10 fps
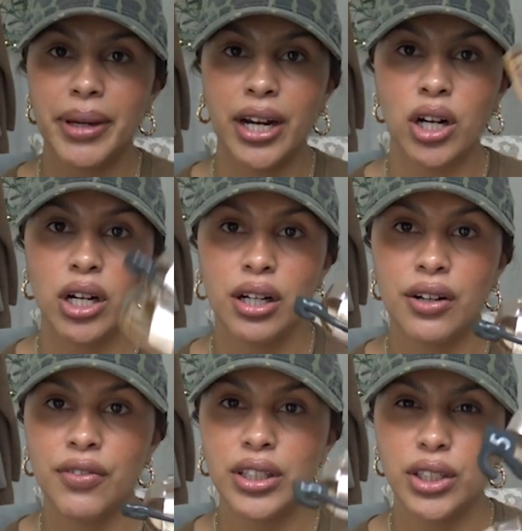pair
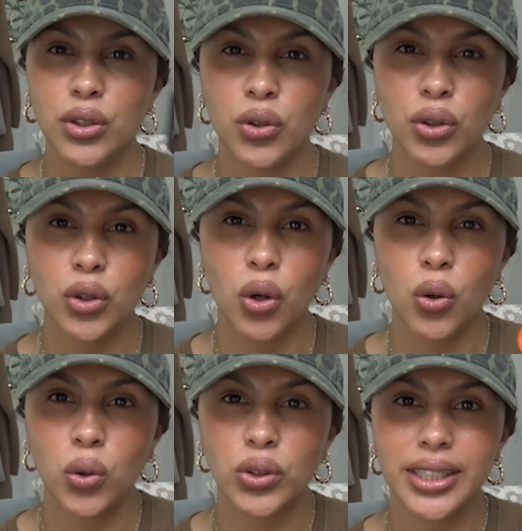of little
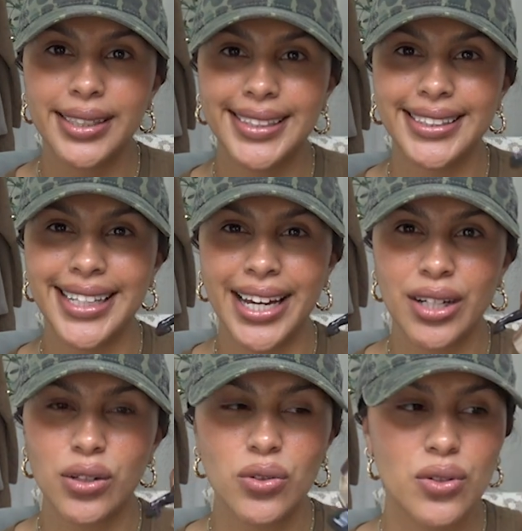gold
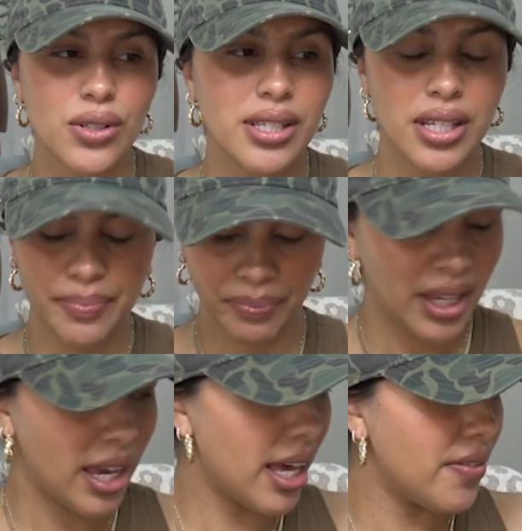sandals
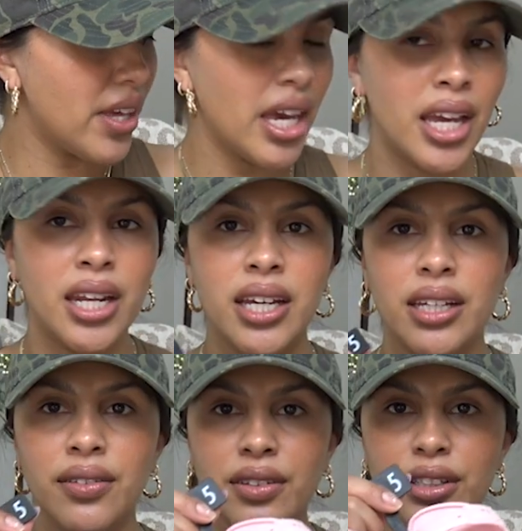and
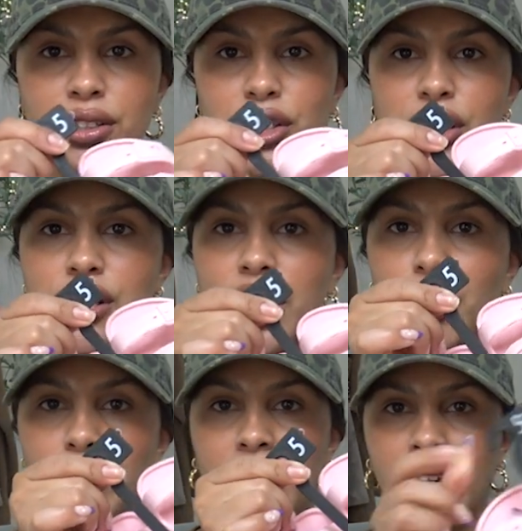then just
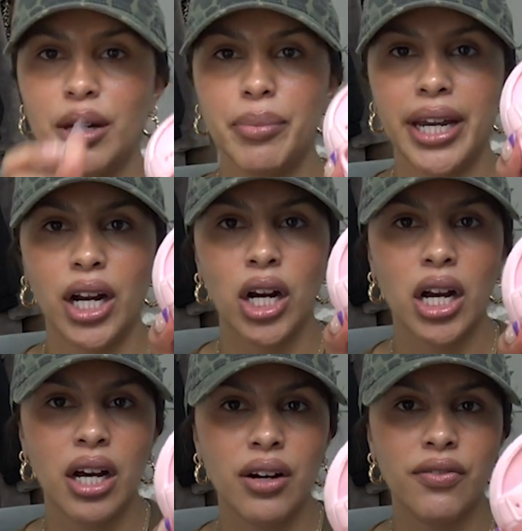a pink pair
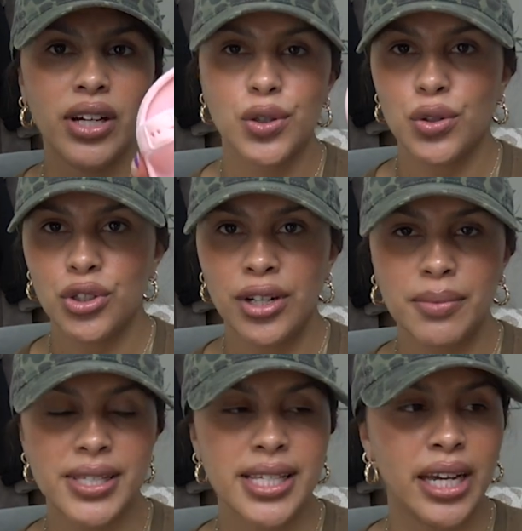of
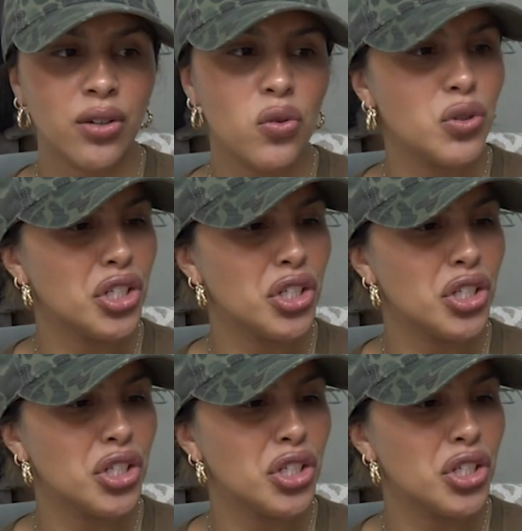two-strap sandals.